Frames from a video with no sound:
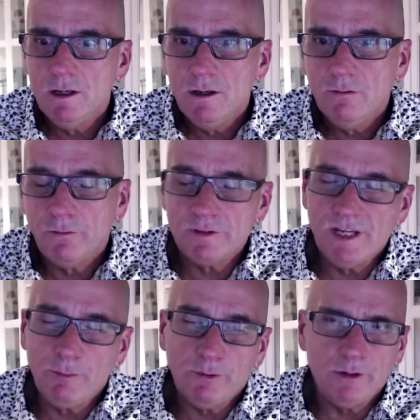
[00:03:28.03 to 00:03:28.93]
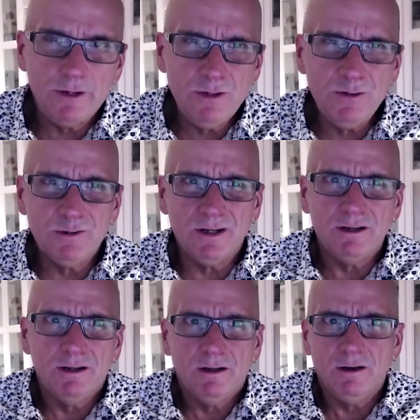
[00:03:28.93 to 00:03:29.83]
For example, are you a
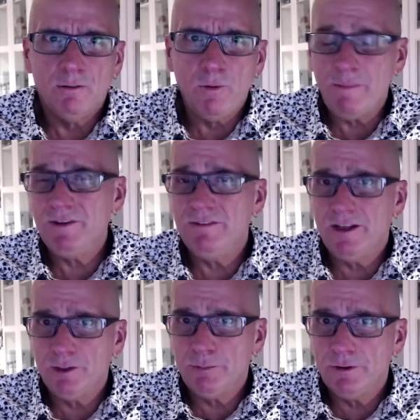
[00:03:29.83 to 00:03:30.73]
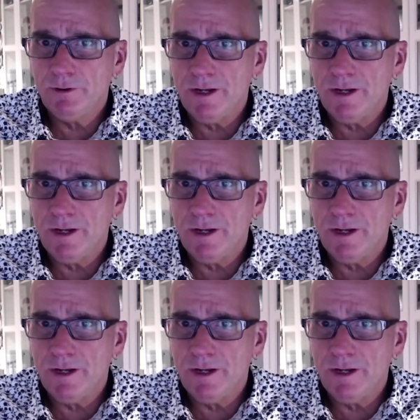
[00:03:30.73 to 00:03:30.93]
web developer